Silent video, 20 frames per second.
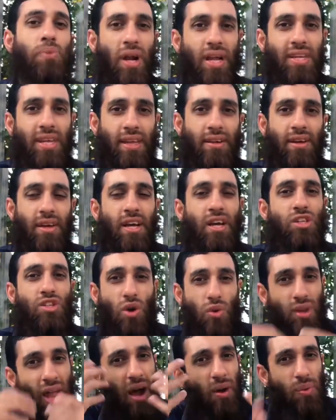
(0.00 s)
prayed it.
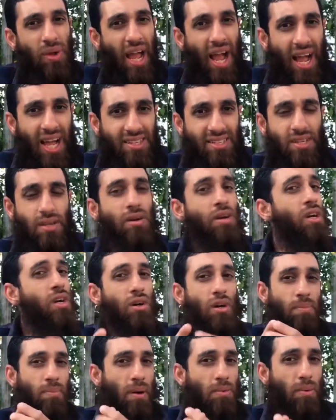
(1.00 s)
So now we ask
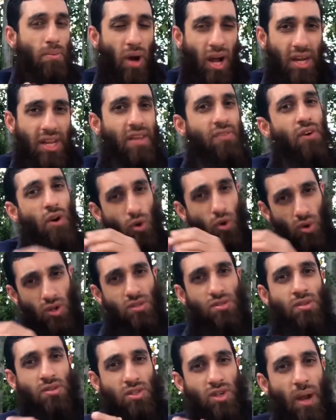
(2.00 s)
Imam Abu Hanifa, or
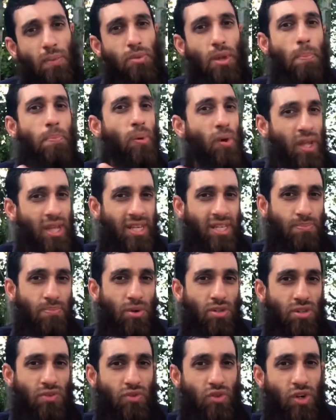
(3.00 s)
he's ascribed to him, put it in his
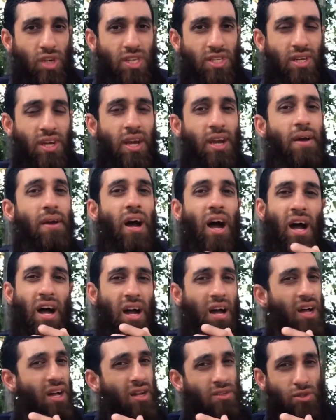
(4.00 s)
books of creed.
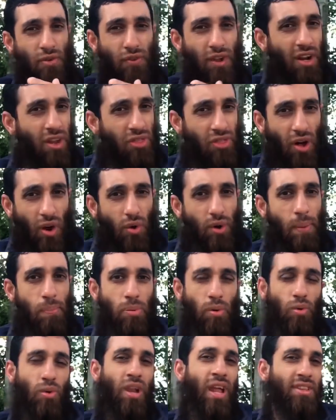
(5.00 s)
Sufyan al-Thawri
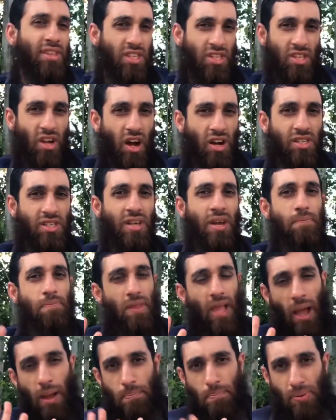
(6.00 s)
put leather socks
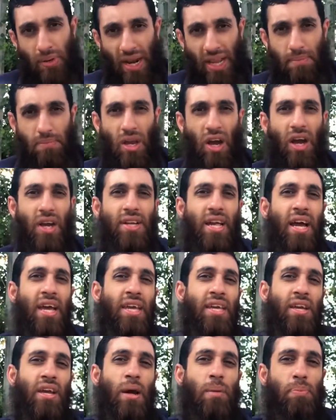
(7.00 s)
and praying behind
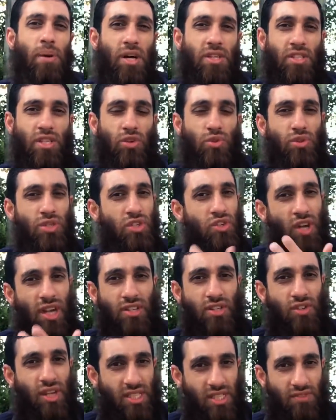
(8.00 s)
a person who's a
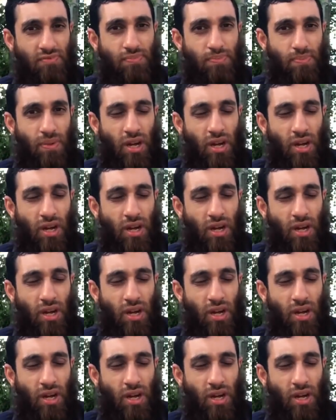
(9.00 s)
transgressive